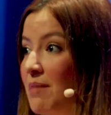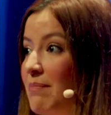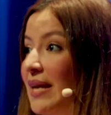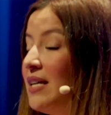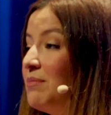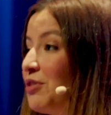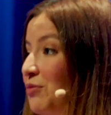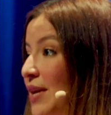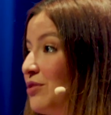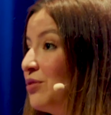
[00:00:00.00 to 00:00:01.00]
made him a
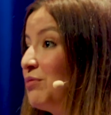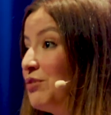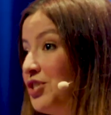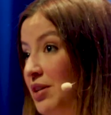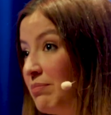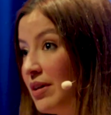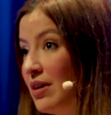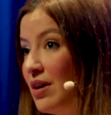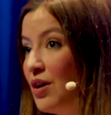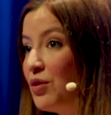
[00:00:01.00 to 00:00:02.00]
threat to the regime,
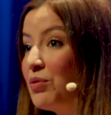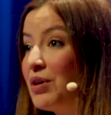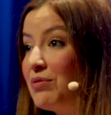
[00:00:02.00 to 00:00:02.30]
who